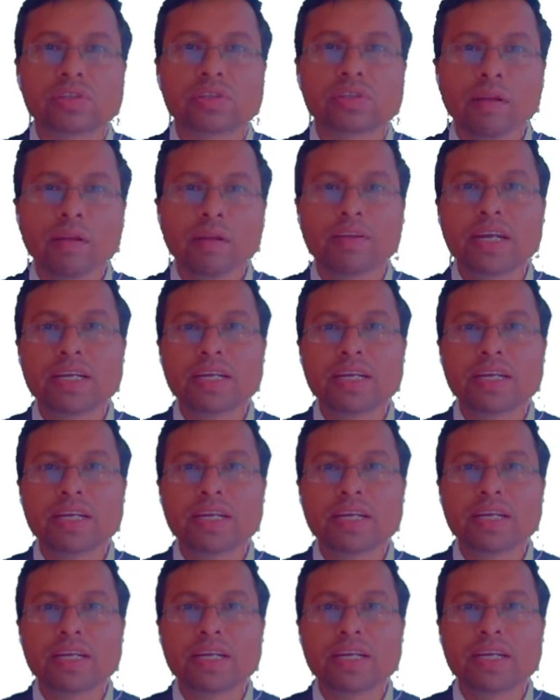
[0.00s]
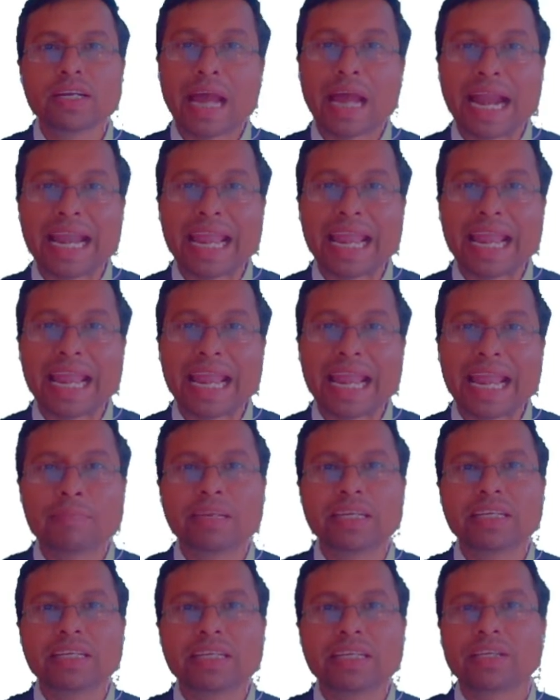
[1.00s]
Friends, your
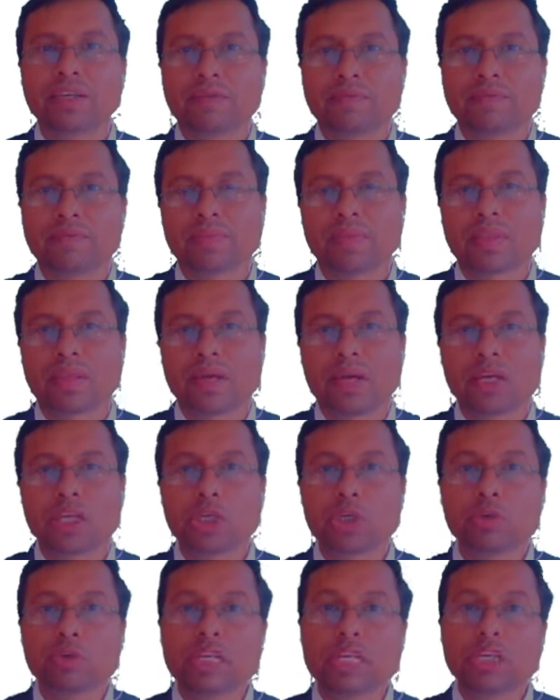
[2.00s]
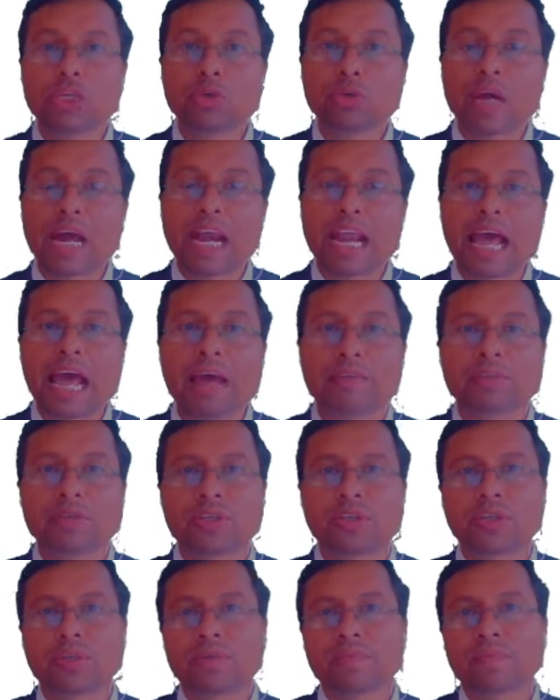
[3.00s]
adaptability. You need to adapt
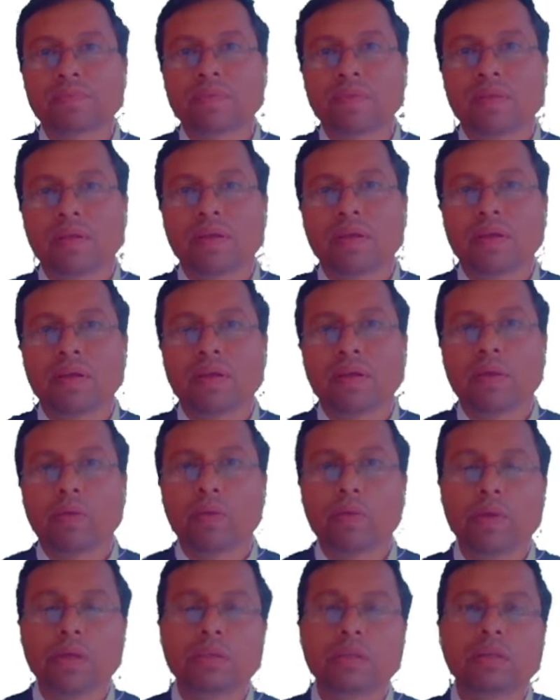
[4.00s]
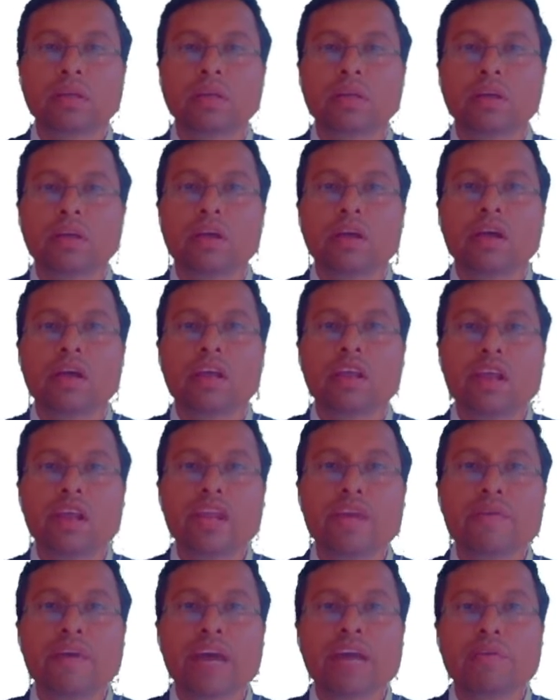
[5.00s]
with
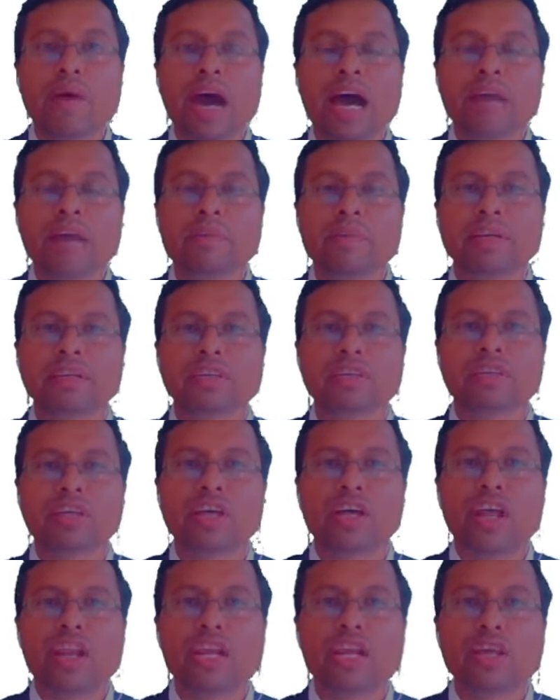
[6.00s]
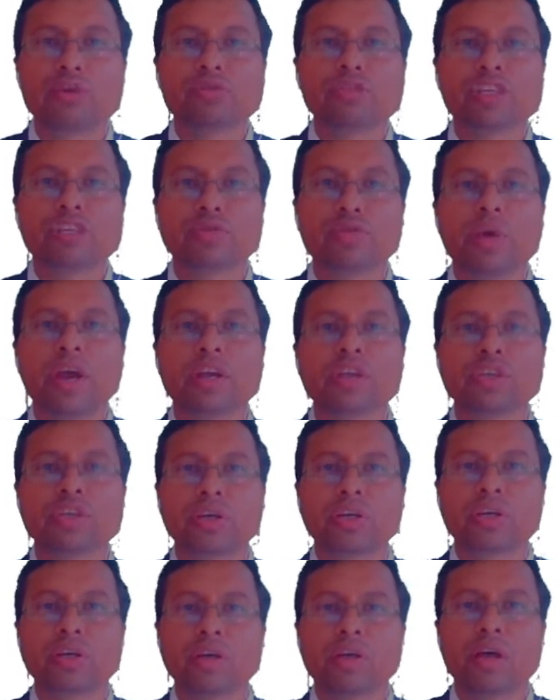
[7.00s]
new environment, new
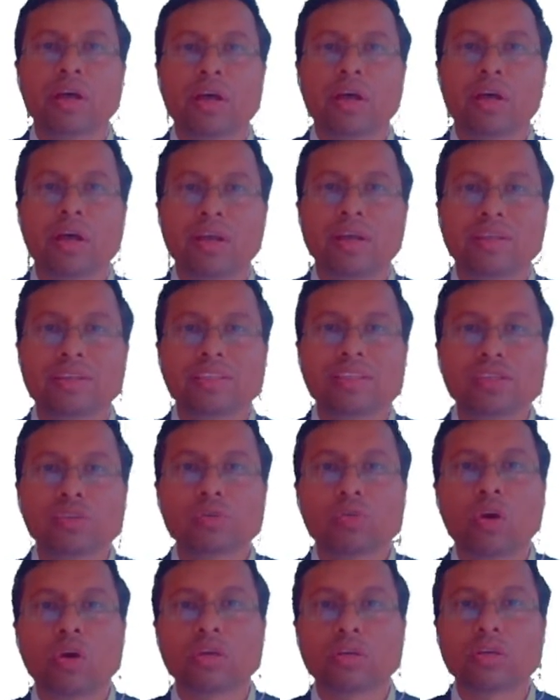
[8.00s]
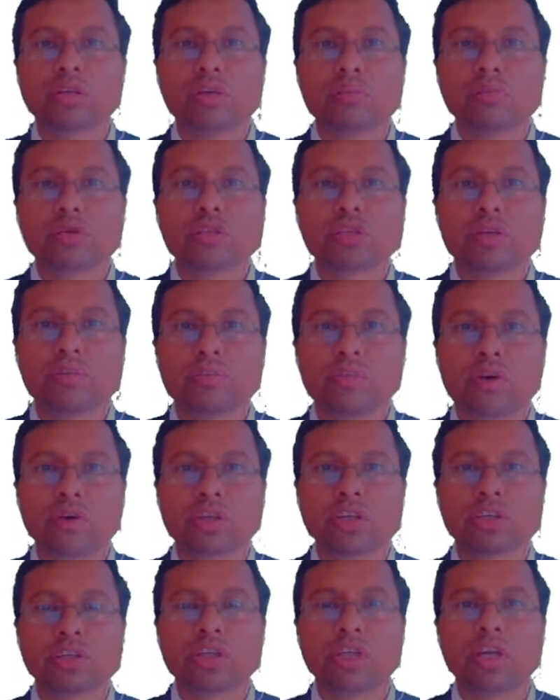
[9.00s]
situation. And this is what the most
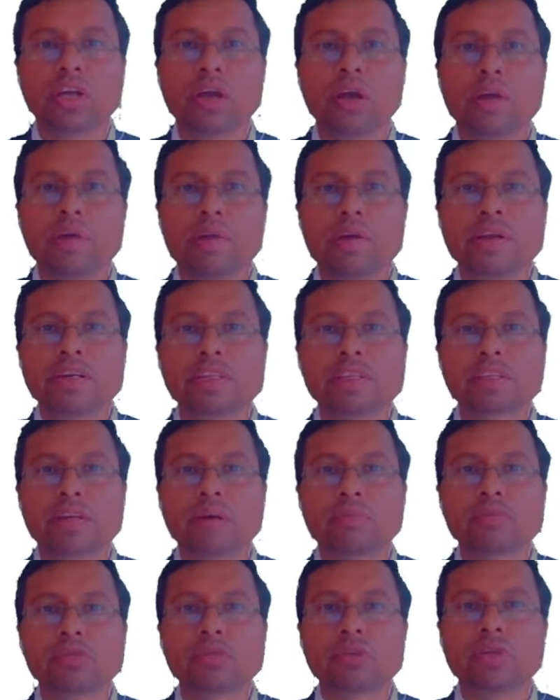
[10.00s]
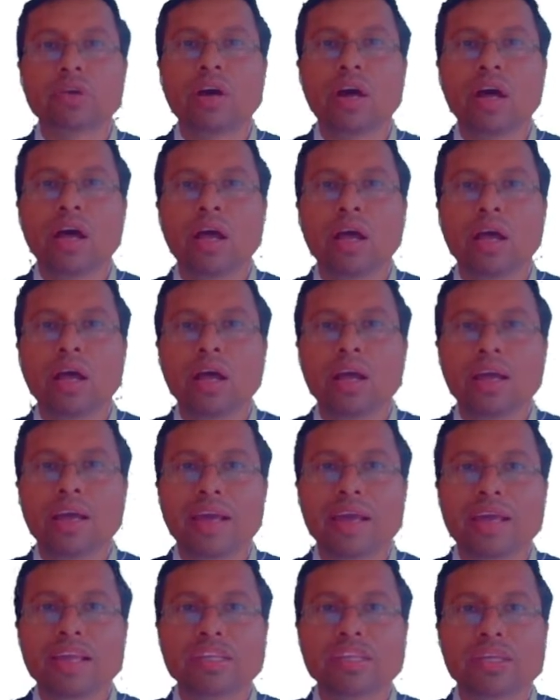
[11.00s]
important thing when it comes to your
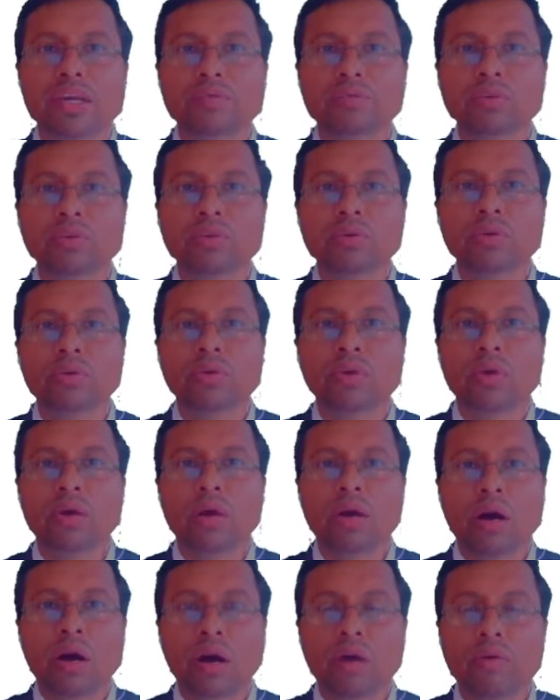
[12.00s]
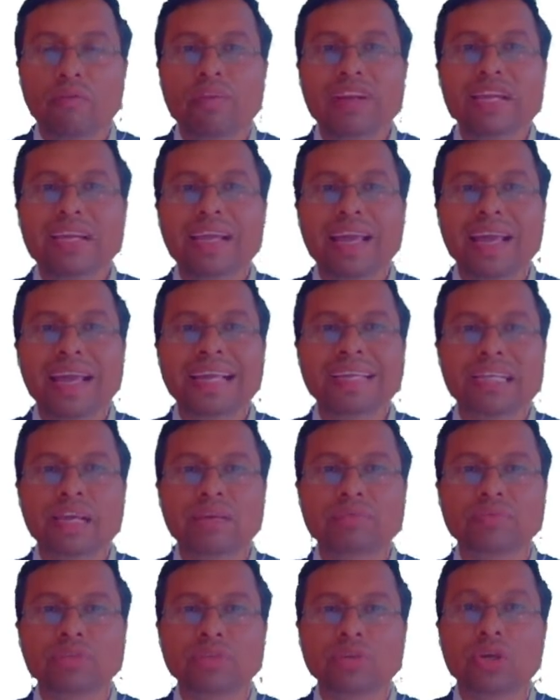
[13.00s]
interview, a winning
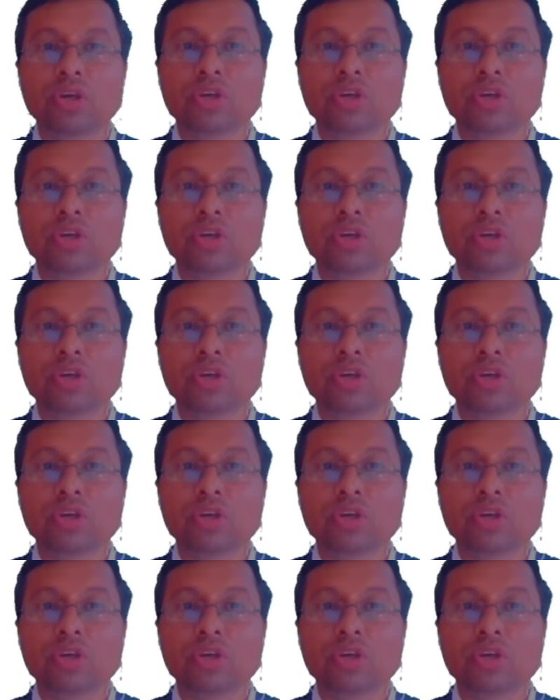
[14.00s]
interview.